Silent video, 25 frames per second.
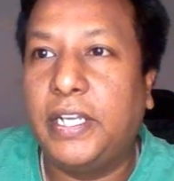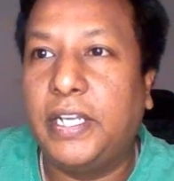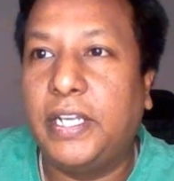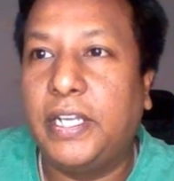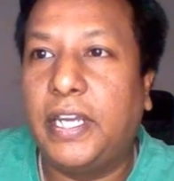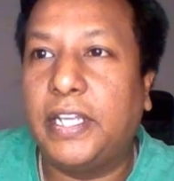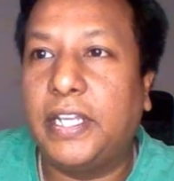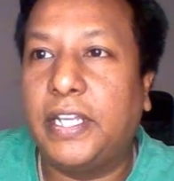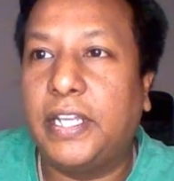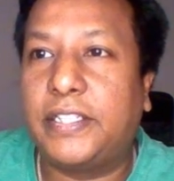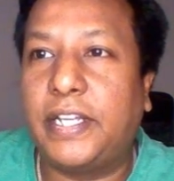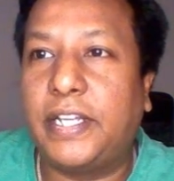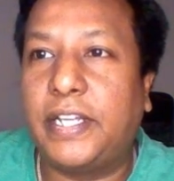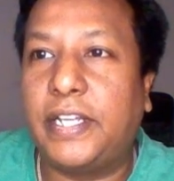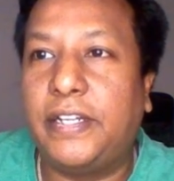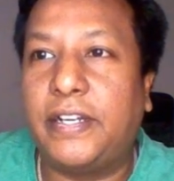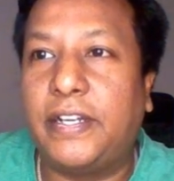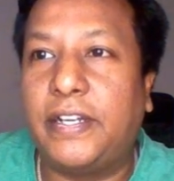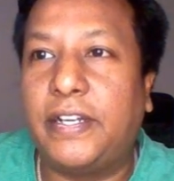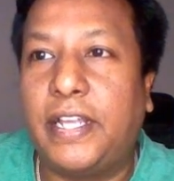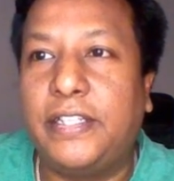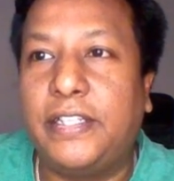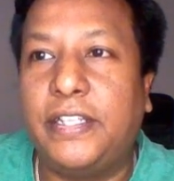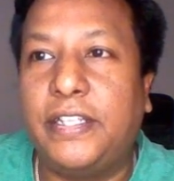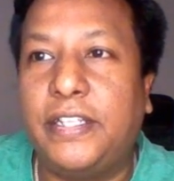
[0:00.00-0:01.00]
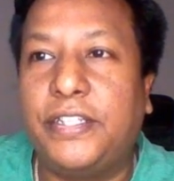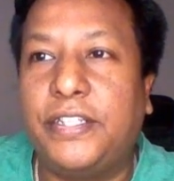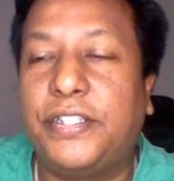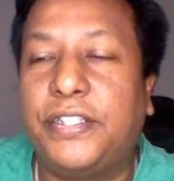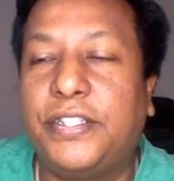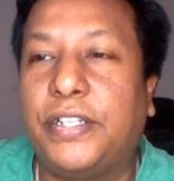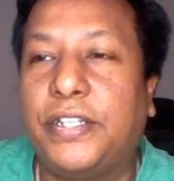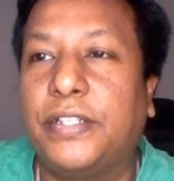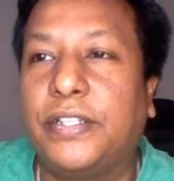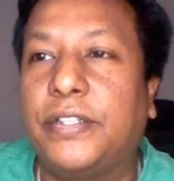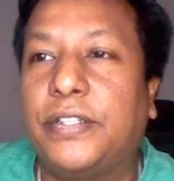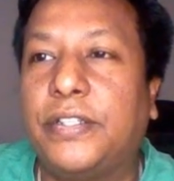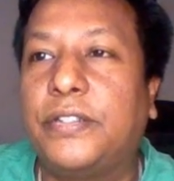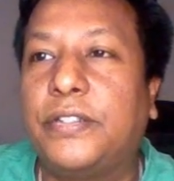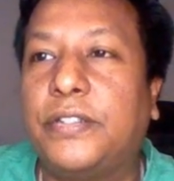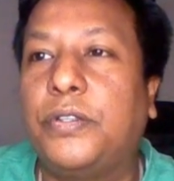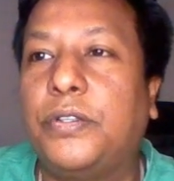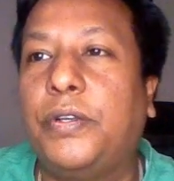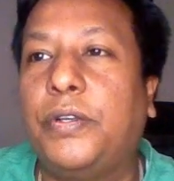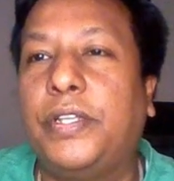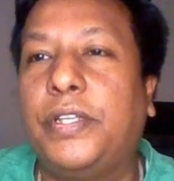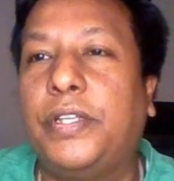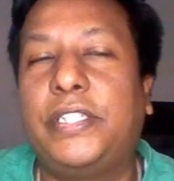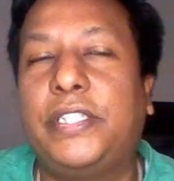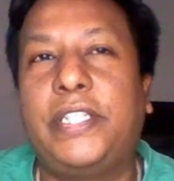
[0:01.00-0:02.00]
A standardization,
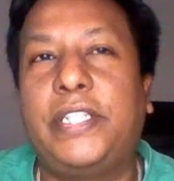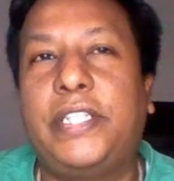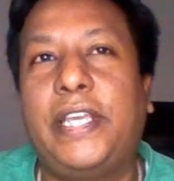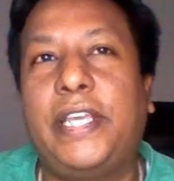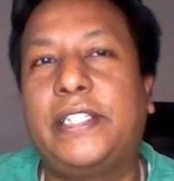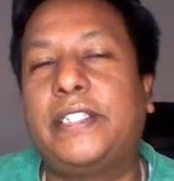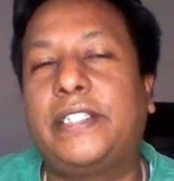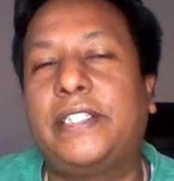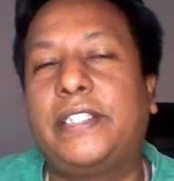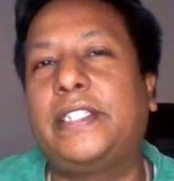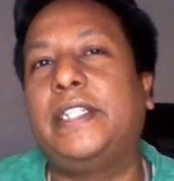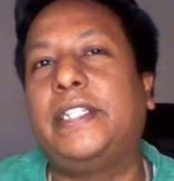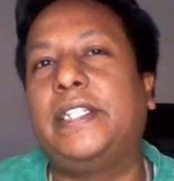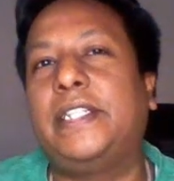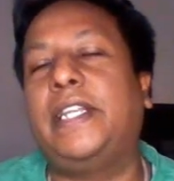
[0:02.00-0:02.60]
so JSON